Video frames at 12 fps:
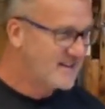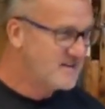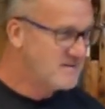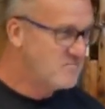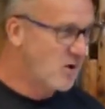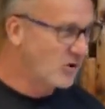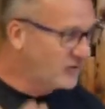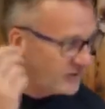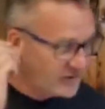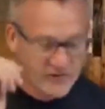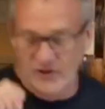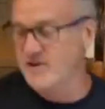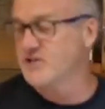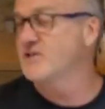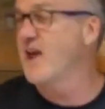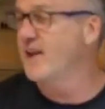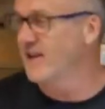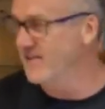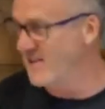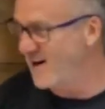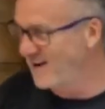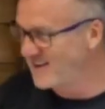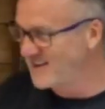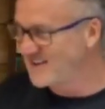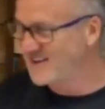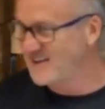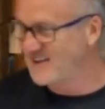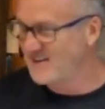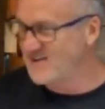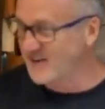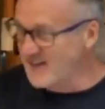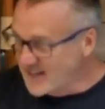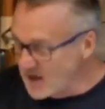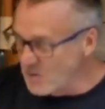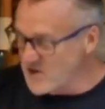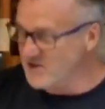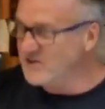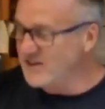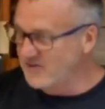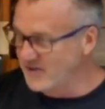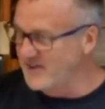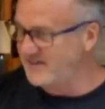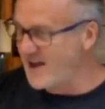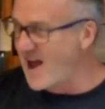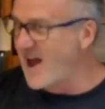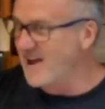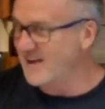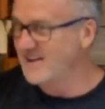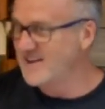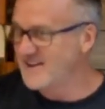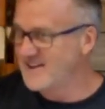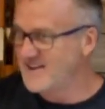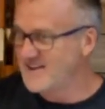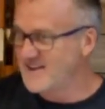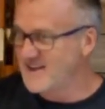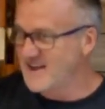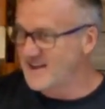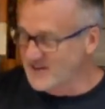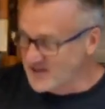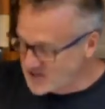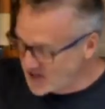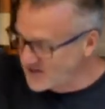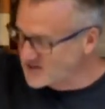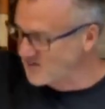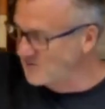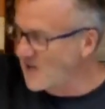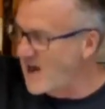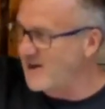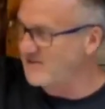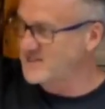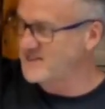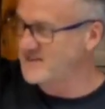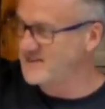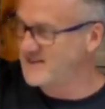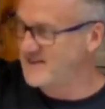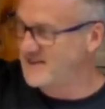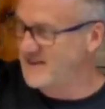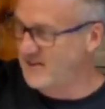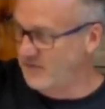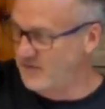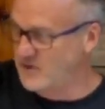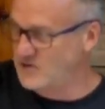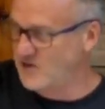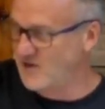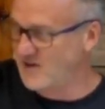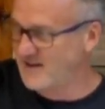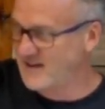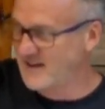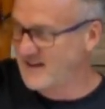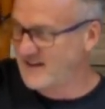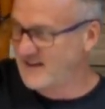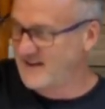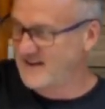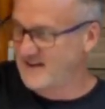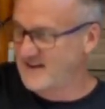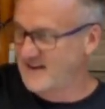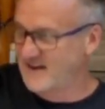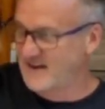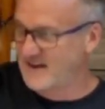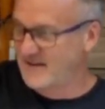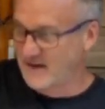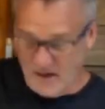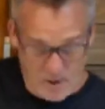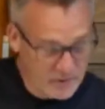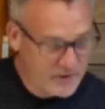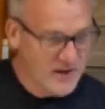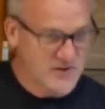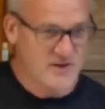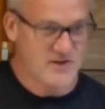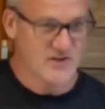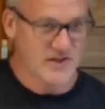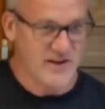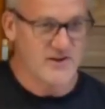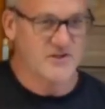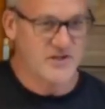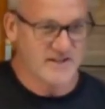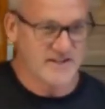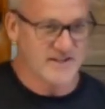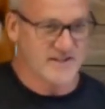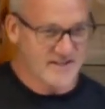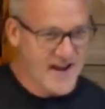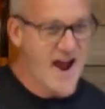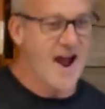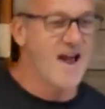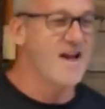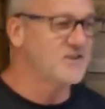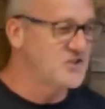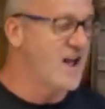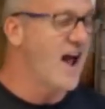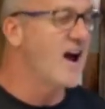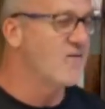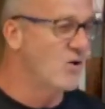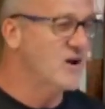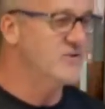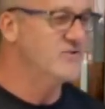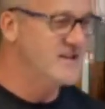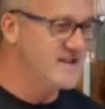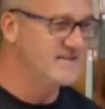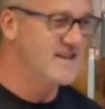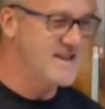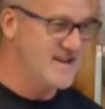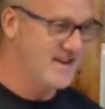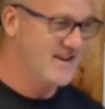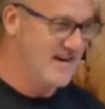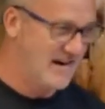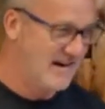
Moses says, hey, just hang in there. You're going to get what you need for the day. It's going to change some lives in the future. And then a couple thousand years later, Jesus says, hey, I actually have what you need to eat here.